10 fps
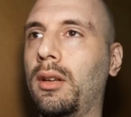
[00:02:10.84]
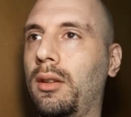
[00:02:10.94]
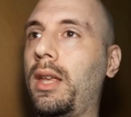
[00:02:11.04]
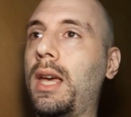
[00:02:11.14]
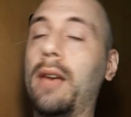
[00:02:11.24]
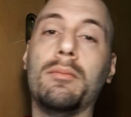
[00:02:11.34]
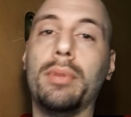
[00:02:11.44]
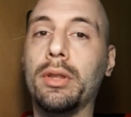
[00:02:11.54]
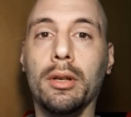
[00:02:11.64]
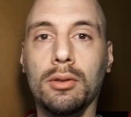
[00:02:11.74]
They haven't
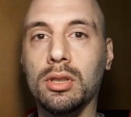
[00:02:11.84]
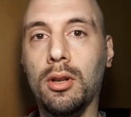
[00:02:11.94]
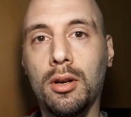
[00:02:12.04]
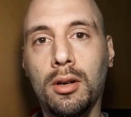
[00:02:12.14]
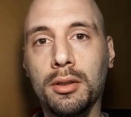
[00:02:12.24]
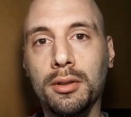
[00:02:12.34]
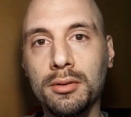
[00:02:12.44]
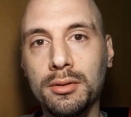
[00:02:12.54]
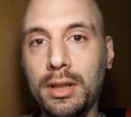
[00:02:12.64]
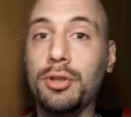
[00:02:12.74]
been there as long
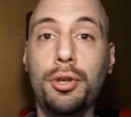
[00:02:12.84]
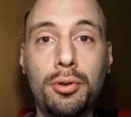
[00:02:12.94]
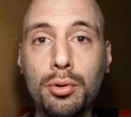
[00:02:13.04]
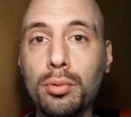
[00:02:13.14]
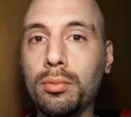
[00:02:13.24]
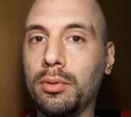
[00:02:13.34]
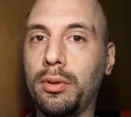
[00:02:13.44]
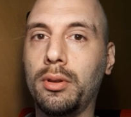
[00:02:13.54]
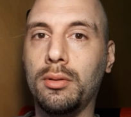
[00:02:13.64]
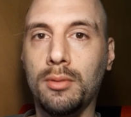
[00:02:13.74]
as you.
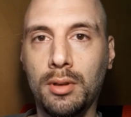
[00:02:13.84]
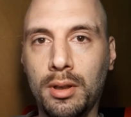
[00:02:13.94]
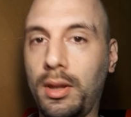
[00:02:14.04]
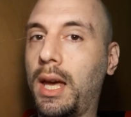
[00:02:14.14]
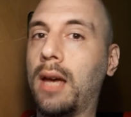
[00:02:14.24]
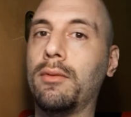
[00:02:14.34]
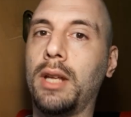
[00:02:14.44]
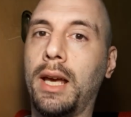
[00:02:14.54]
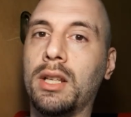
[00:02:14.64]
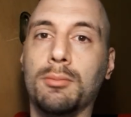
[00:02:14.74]
They haven't
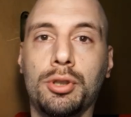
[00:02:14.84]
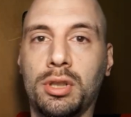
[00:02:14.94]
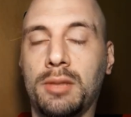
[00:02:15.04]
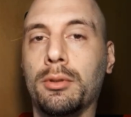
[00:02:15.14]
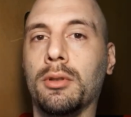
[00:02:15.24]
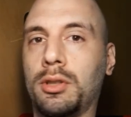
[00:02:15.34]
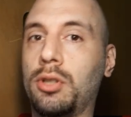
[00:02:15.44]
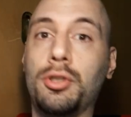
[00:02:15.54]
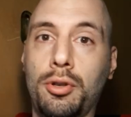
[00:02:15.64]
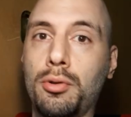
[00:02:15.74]
had as much experience
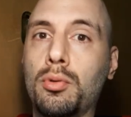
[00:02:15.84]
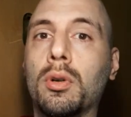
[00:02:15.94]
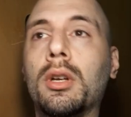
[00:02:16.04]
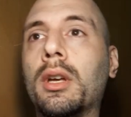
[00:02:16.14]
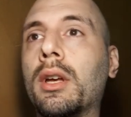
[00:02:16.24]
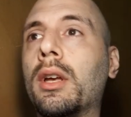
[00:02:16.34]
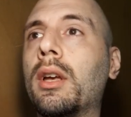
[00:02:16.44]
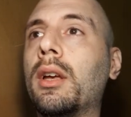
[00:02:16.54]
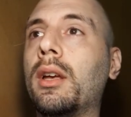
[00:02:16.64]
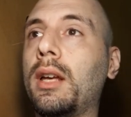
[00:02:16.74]
as you
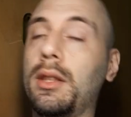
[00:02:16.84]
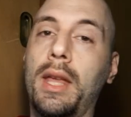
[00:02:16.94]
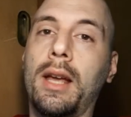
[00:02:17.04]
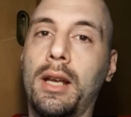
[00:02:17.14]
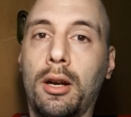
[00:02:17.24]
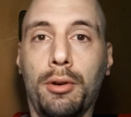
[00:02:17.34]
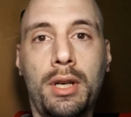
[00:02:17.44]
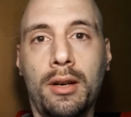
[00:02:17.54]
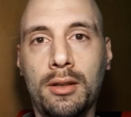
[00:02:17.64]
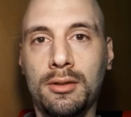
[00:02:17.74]
in that
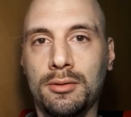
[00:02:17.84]
area.